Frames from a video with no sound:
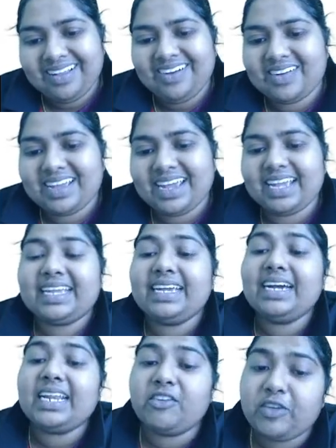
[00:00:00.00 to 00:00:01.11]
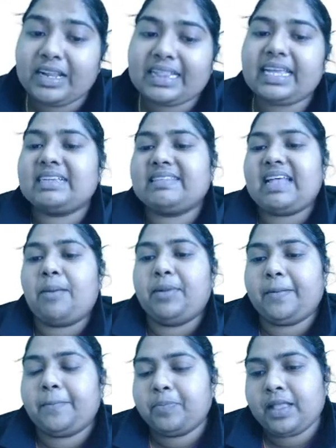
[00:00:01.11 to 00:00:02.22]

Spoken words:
Okay, here everything is happening.